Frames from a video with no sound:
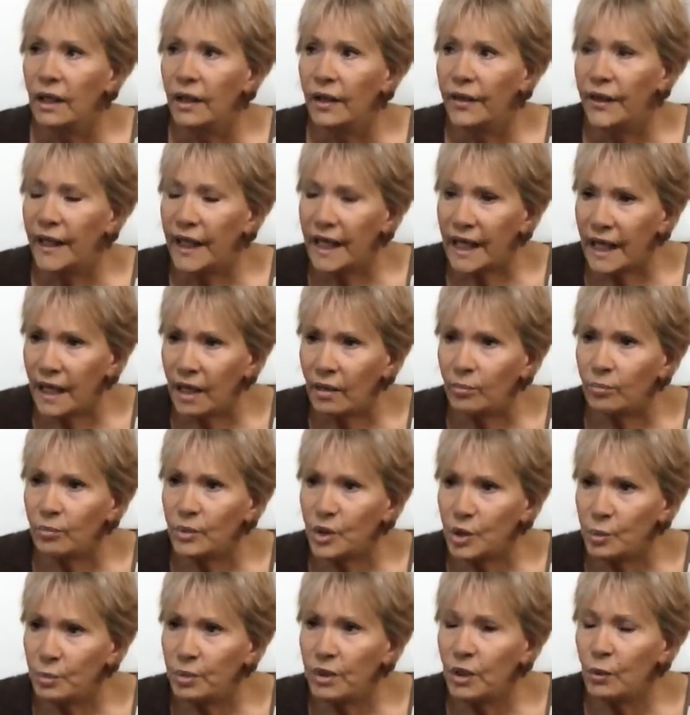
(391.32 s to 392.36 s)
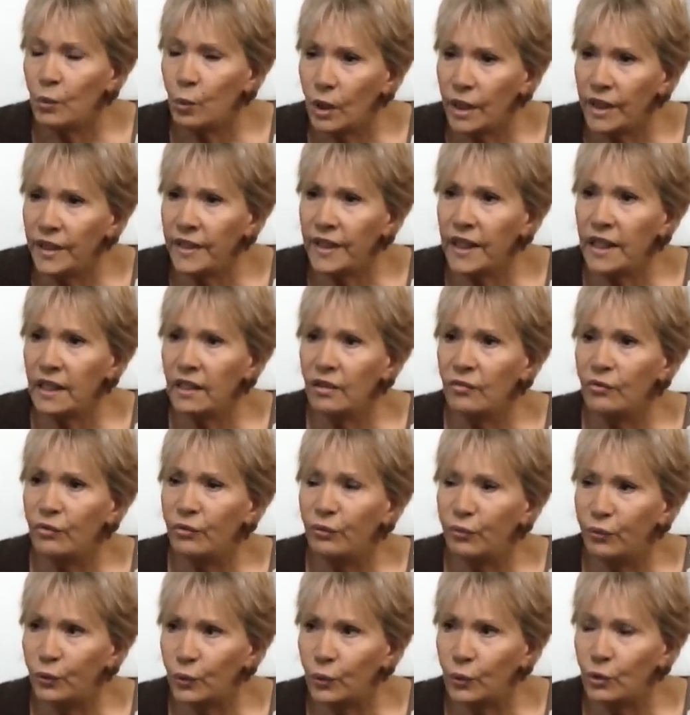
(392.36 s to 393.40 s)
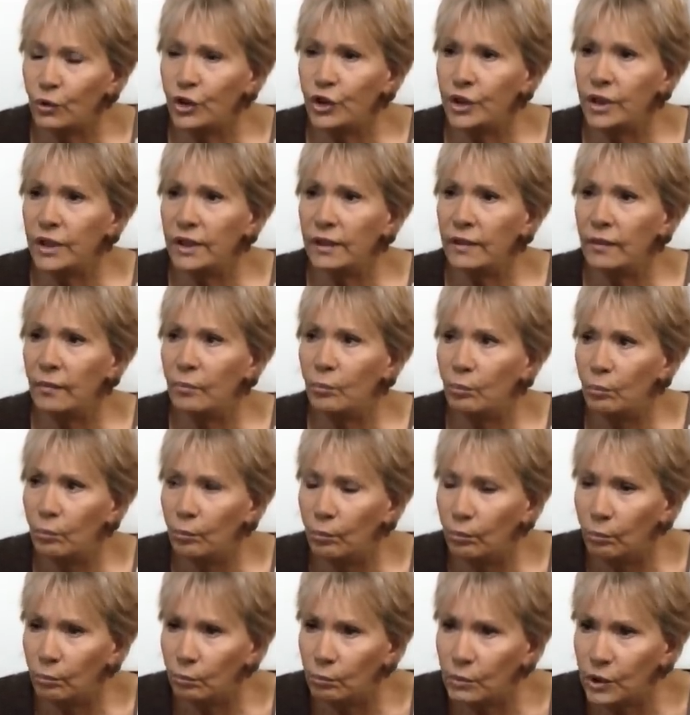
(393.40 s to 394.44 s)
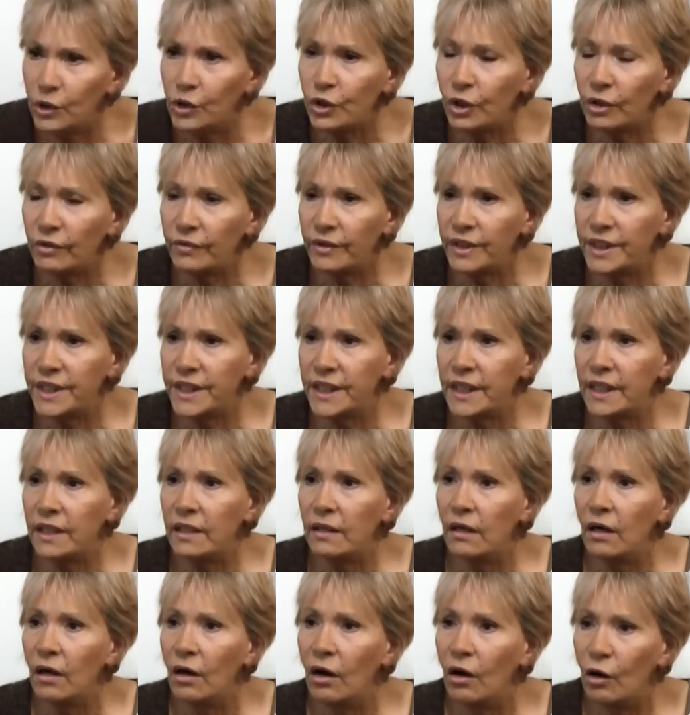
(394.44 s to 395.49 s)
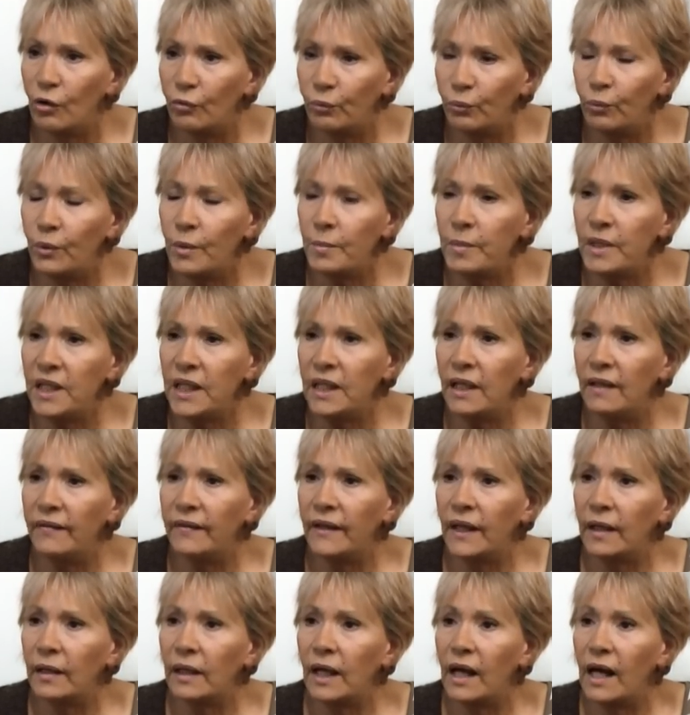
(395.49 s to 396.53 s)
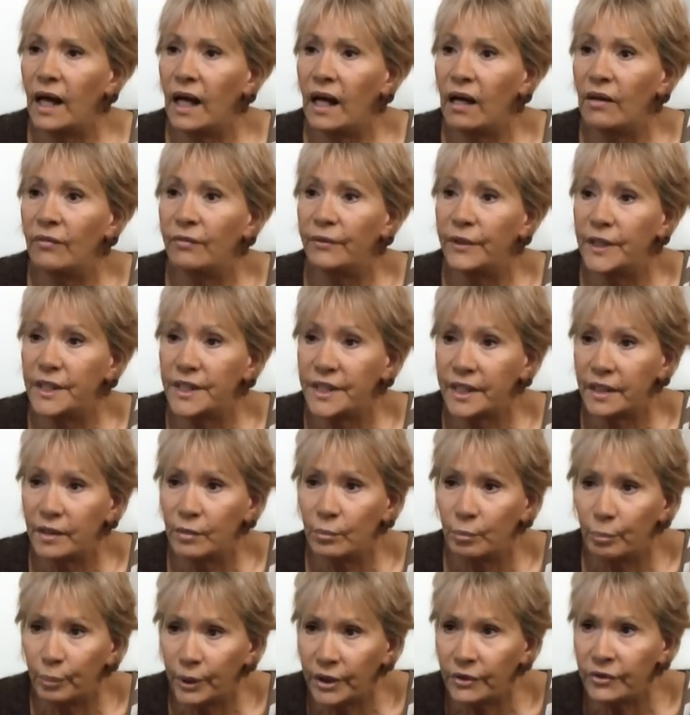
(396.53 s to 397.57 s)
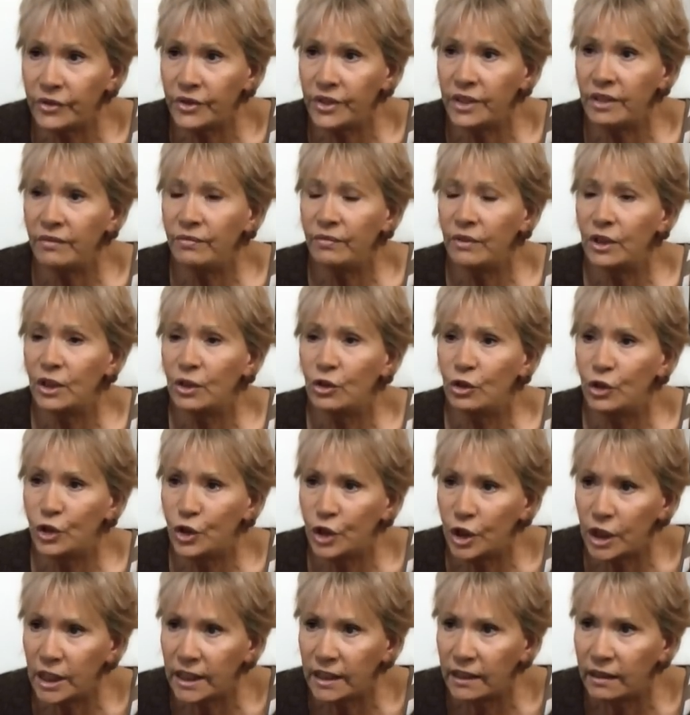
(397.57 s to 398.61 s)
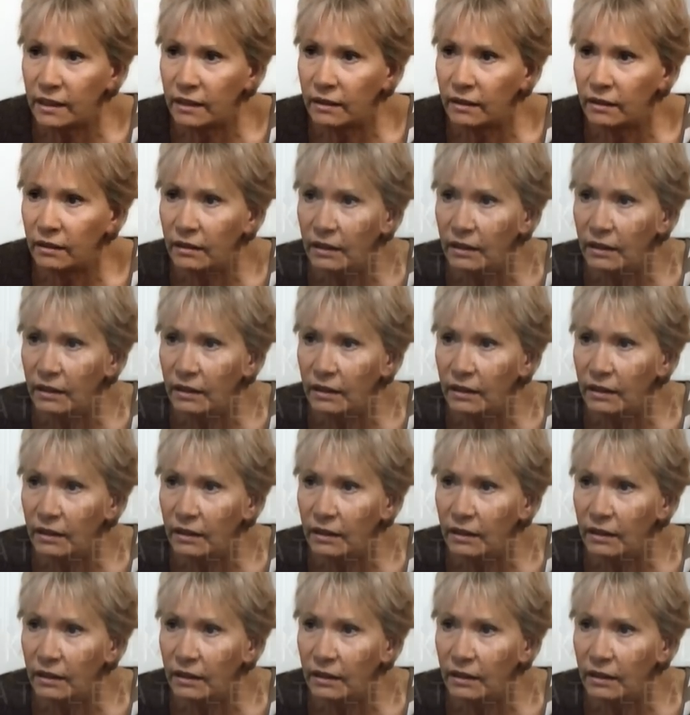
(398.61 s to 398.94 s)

they happen to be one of the unfortunate majority of women that have this compulsive gene.